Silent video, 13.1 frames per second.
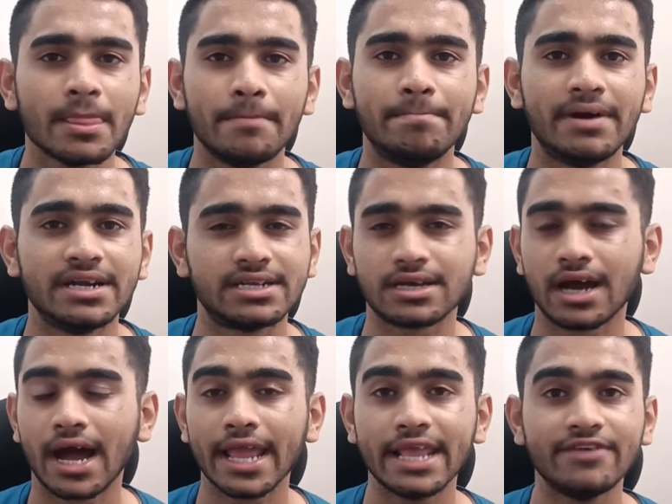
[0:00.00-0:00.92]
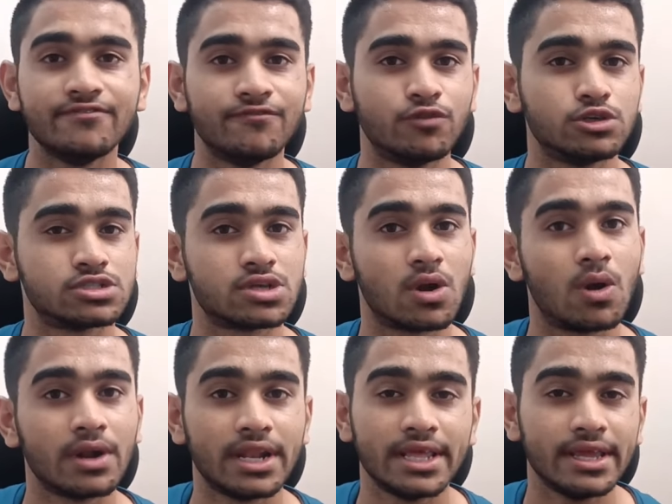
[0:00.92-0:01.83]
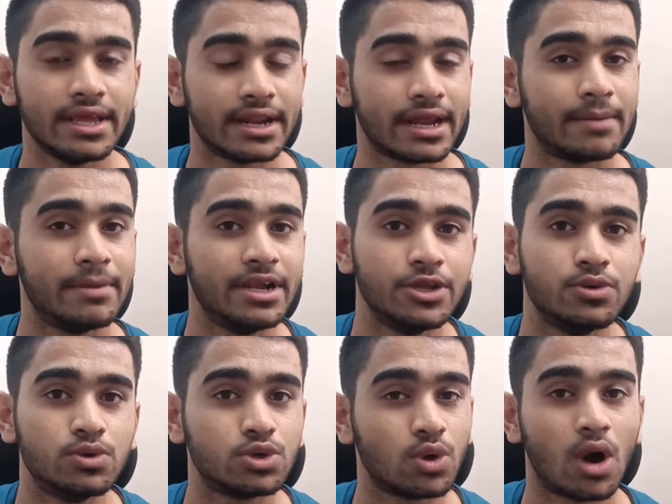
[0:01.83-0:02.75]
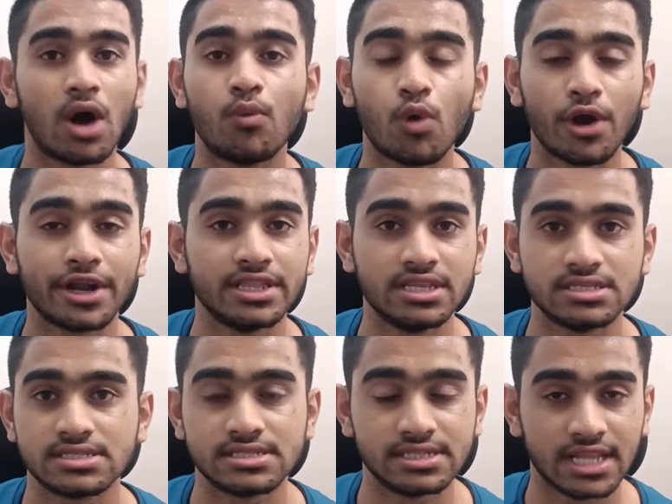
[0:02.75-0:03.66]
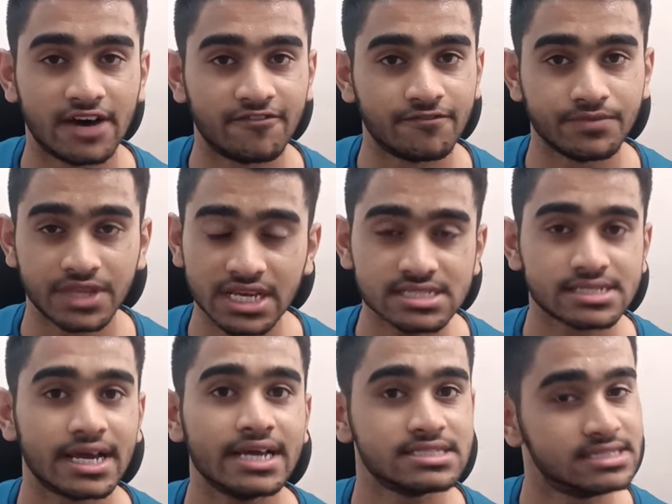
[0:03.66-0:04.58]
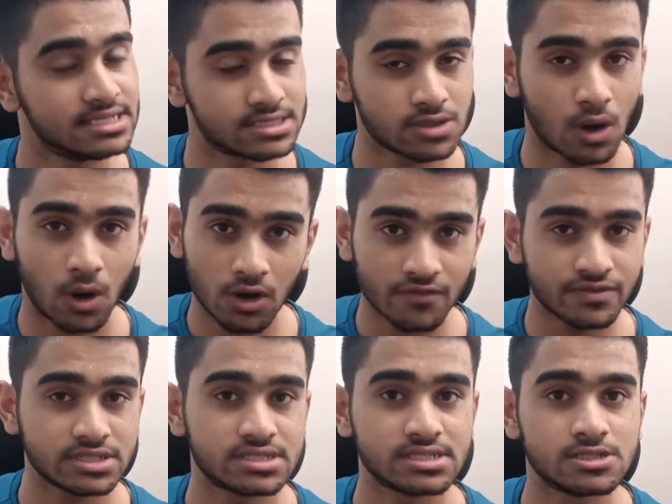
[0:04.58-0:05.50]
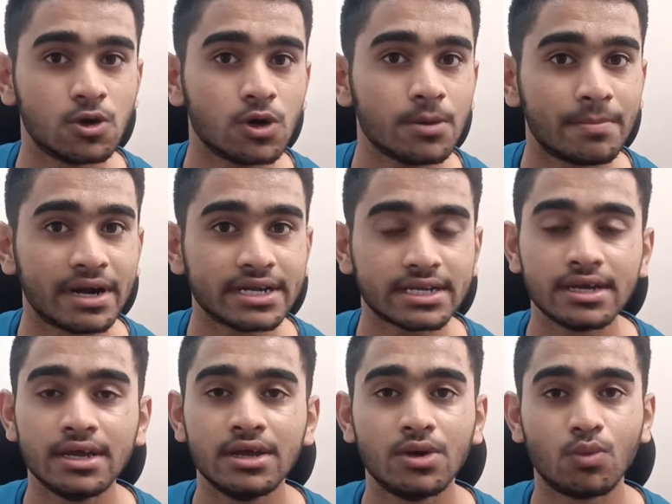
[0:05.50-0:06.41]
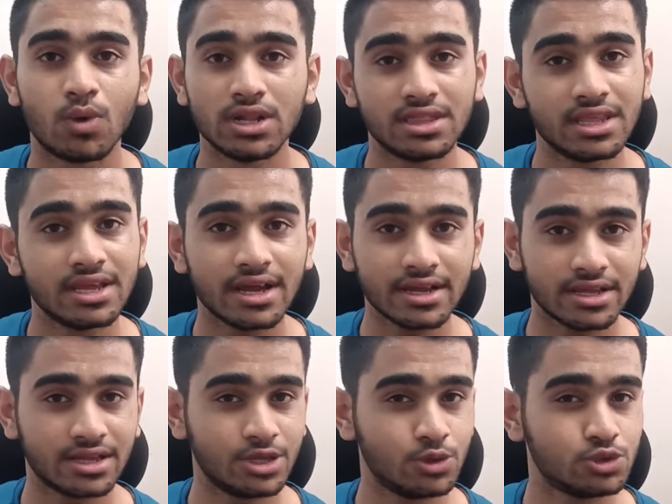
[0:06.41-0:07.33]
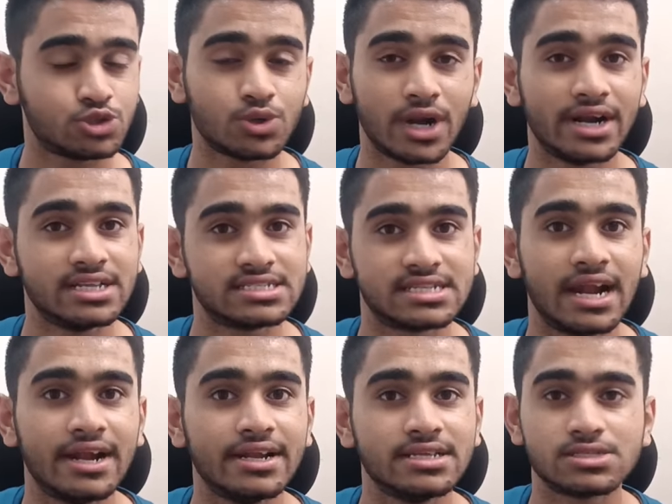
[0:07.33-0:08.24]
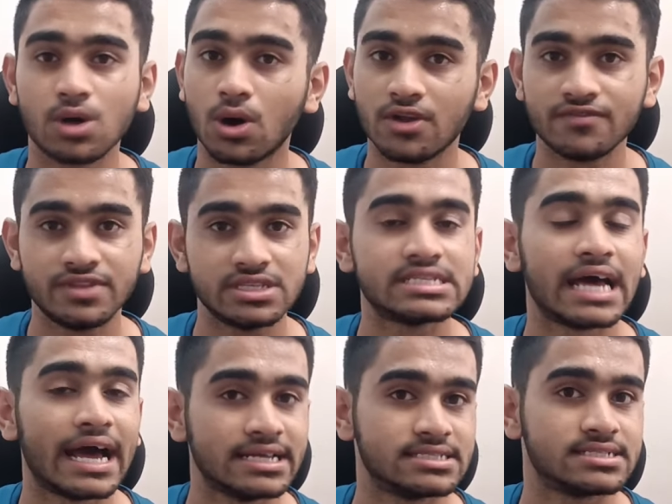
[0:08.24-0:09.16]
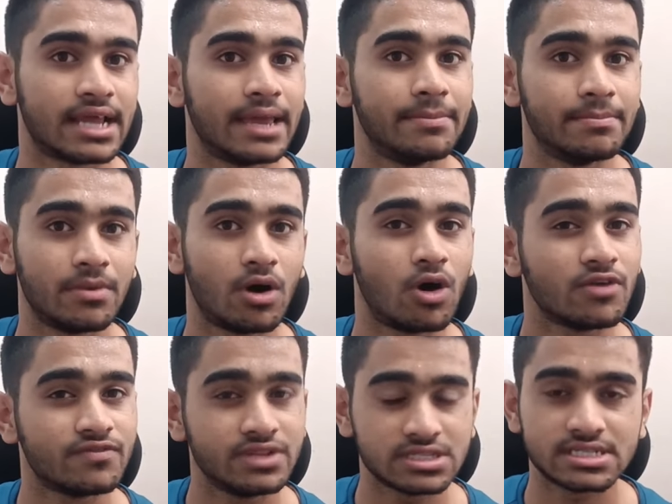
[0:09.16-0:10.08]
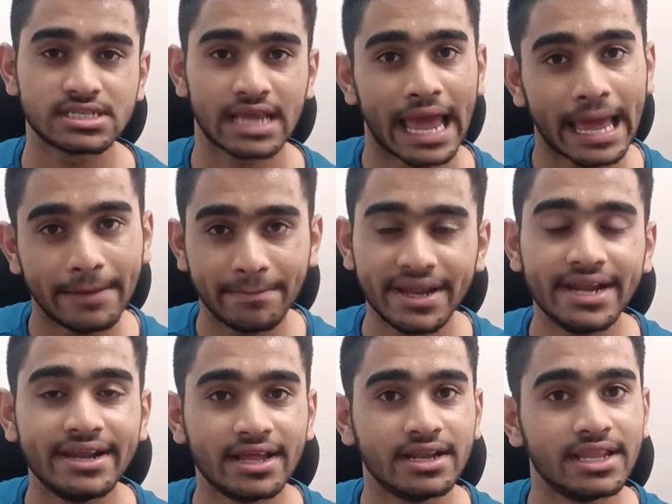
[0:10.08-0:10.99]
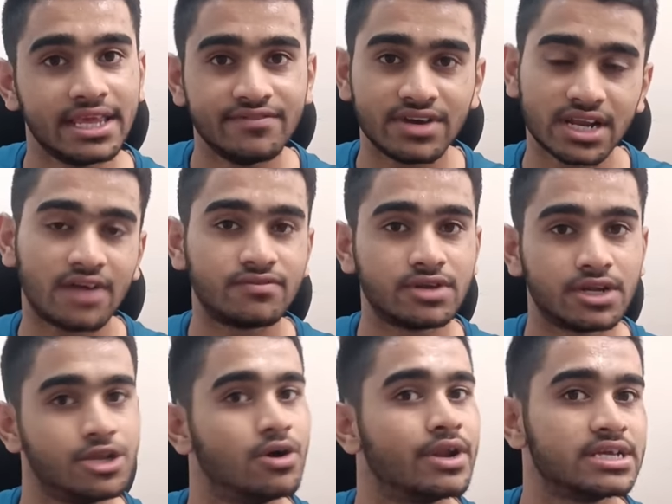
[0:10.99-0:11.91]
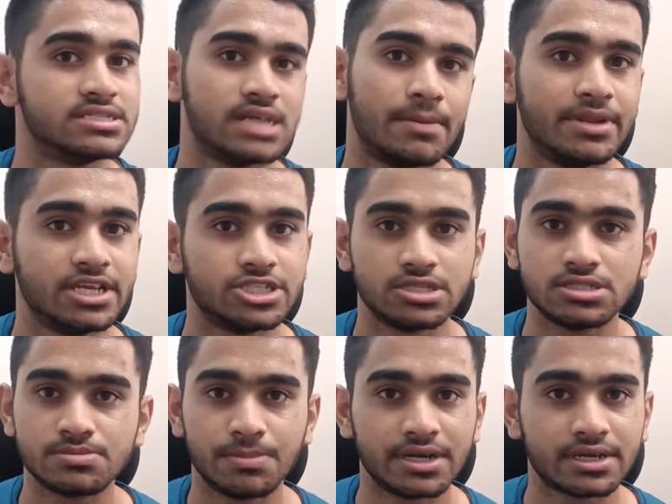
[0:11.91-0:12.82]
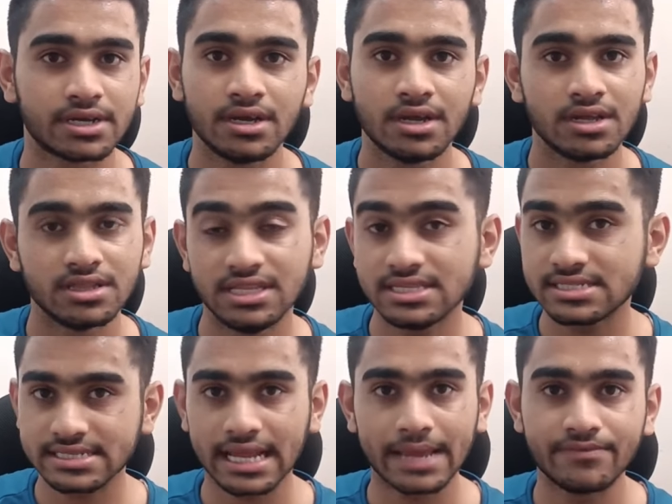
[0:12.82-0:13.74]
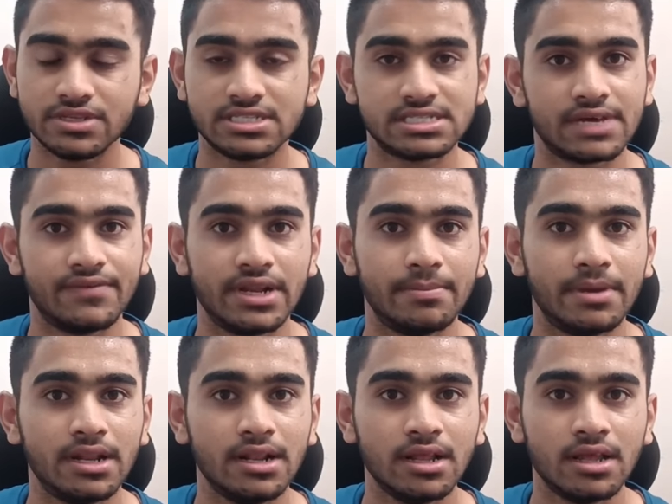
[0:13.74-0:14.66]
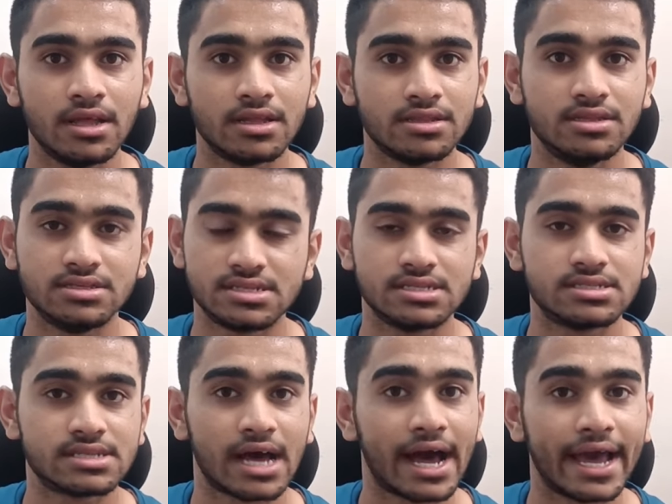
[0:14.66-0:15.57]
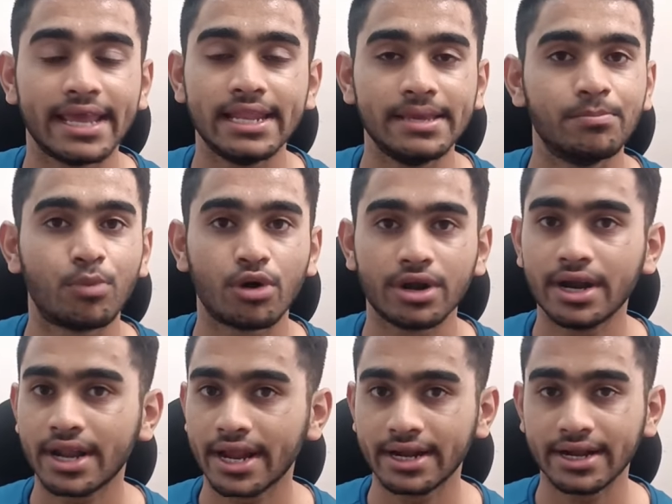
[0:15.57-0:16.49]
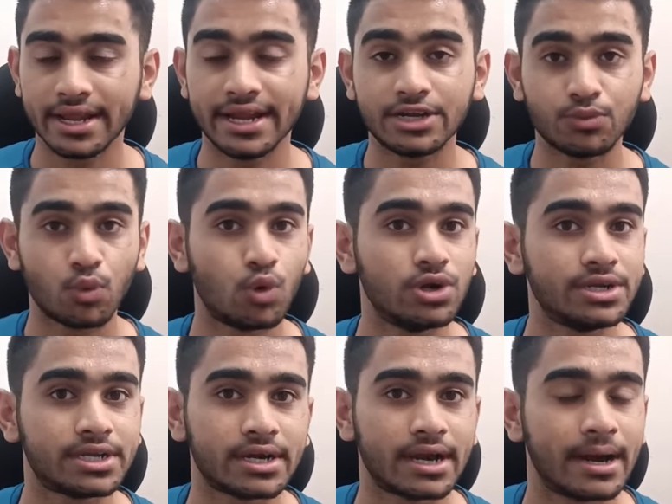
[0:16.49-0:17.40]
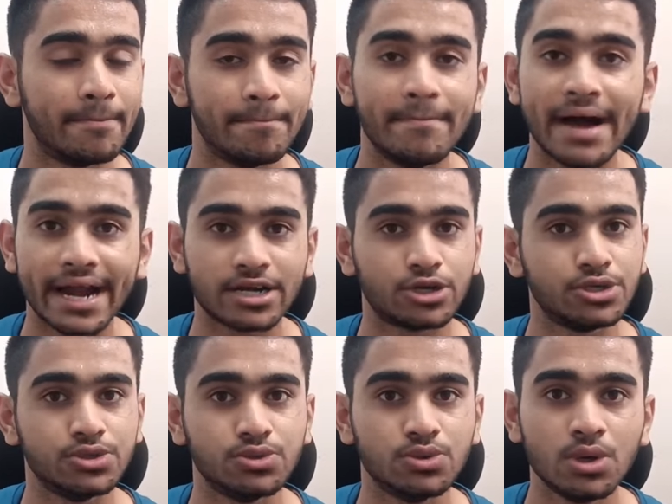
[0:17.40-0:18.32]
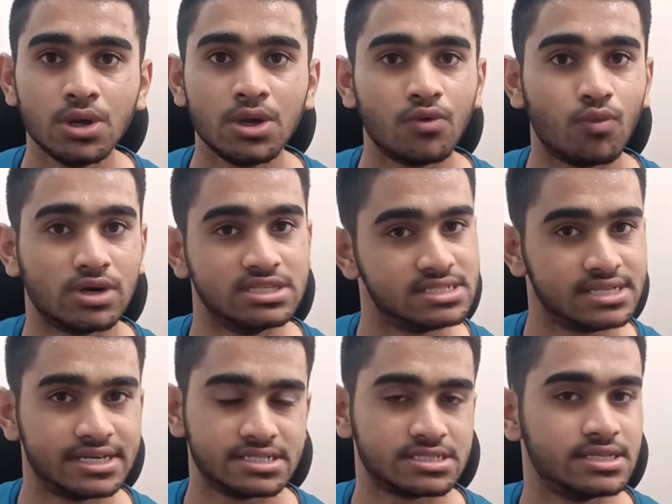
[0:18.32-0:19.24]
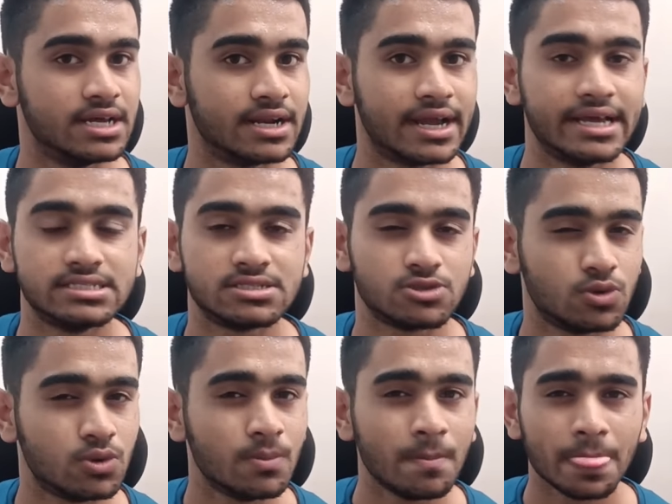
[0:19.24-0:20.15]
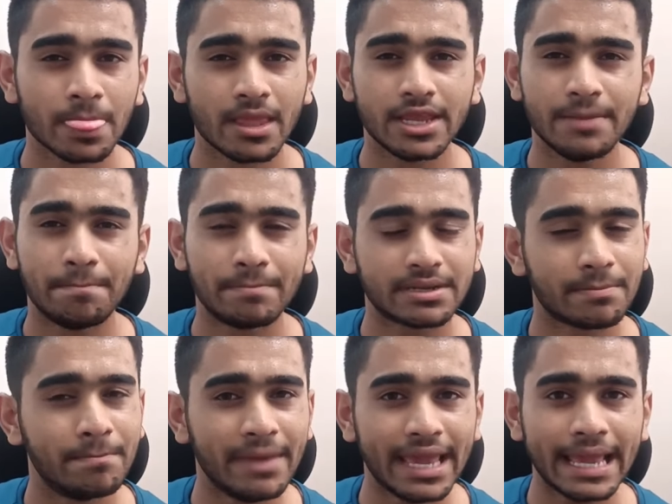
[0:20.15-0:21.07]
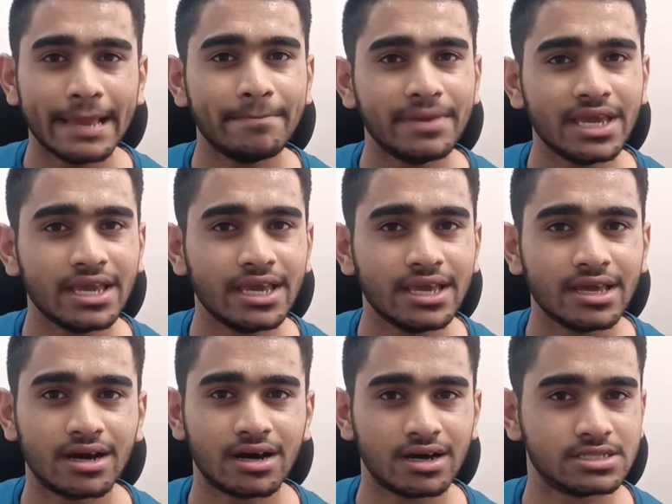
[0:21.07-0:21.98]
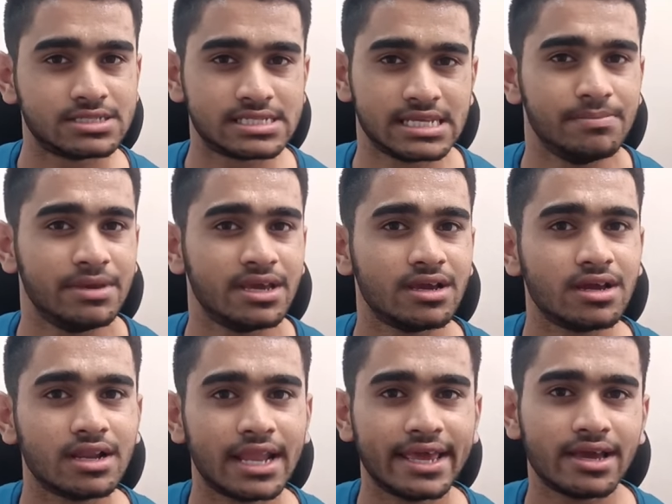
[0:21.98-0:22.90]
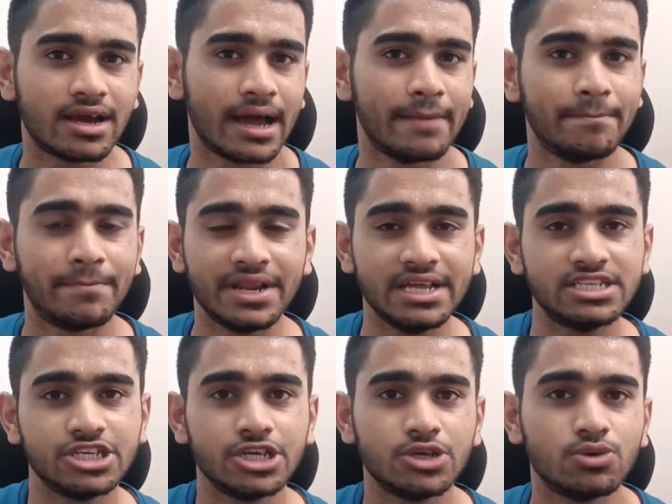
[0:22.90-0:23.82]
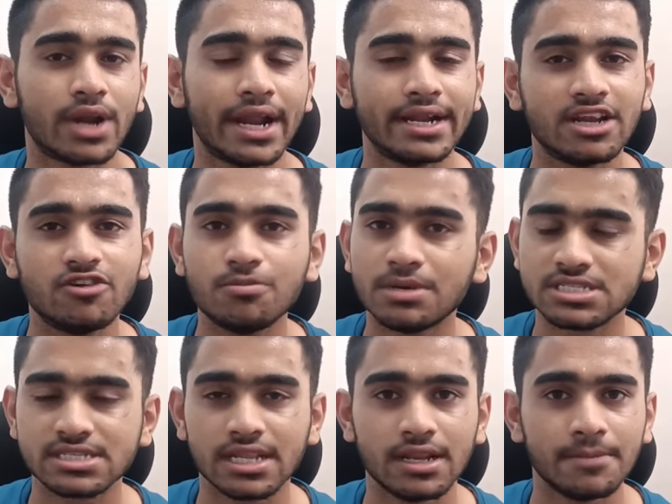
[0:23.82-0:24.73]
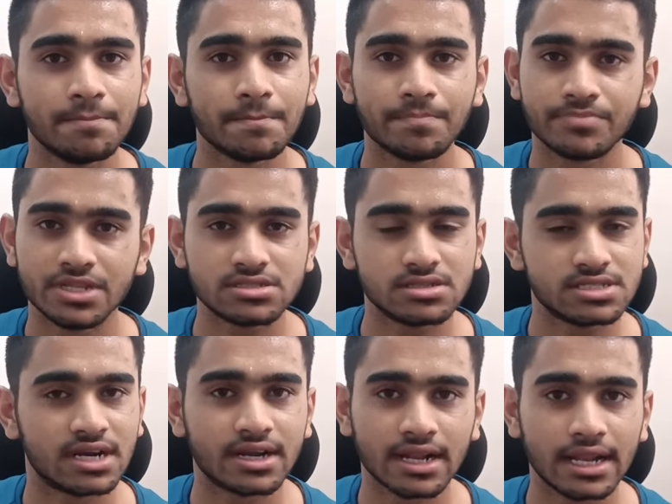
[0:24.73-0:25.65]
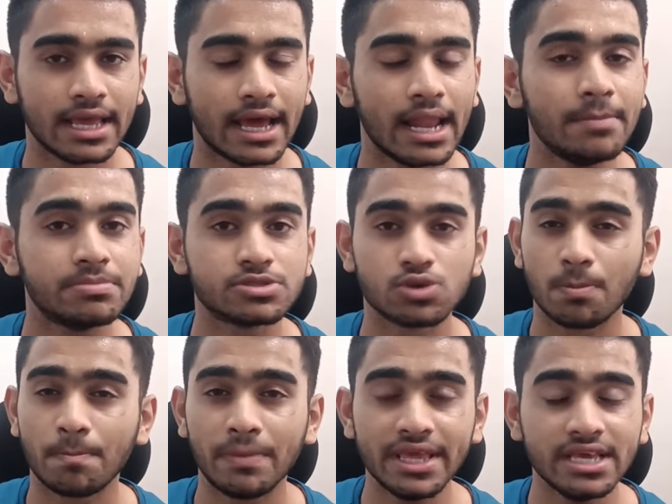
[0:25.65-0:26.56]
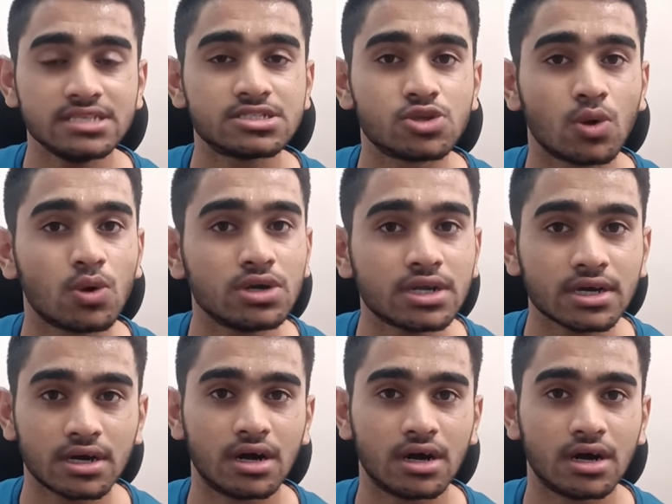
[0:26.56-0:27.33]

But I would strongly recommend you to avoid this now. Yes, guys, all of this is good, but one thing you should understand is all of this has time. All of this can be done even after your examinations, but this time which is available, this is highly important and it won't come back to you once it is done, guys. So it may be seeming like I'm preaching you right now, but still, this will certainly help. So please don't,